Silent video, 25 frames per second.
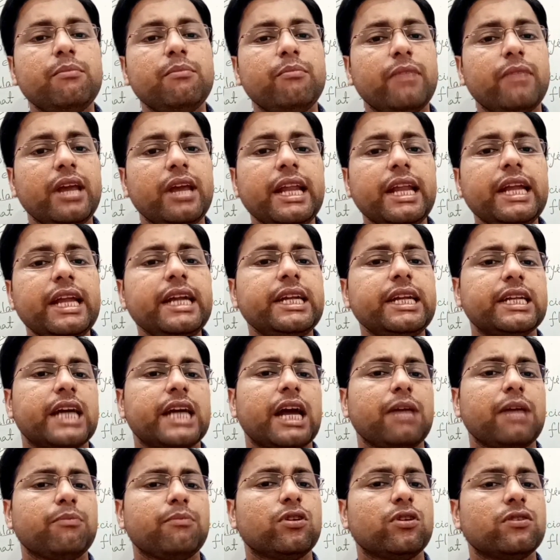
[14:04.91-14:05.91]
many
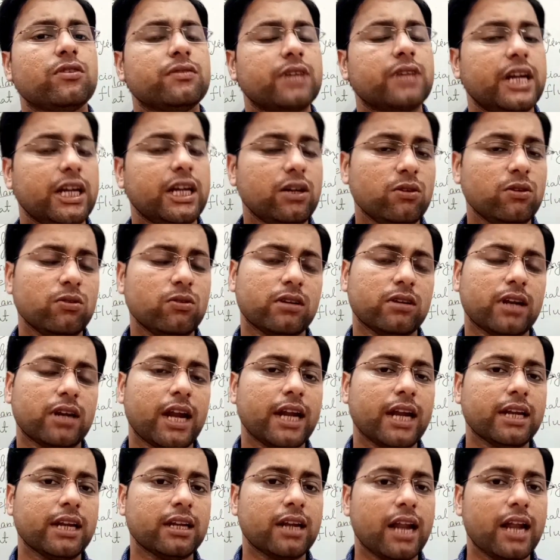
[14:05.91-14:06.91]
type of
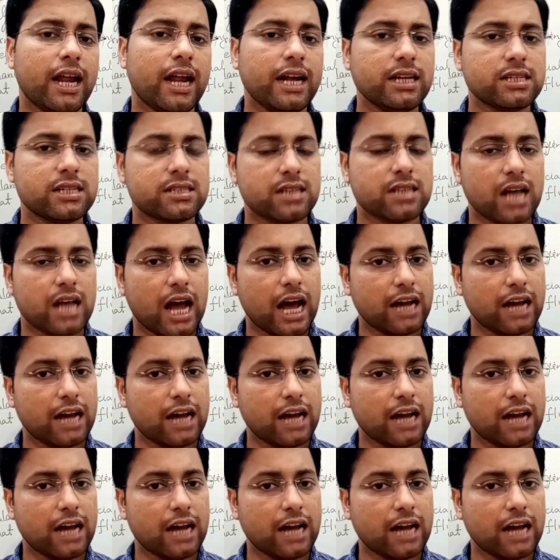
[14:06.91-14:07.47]
endocrine glands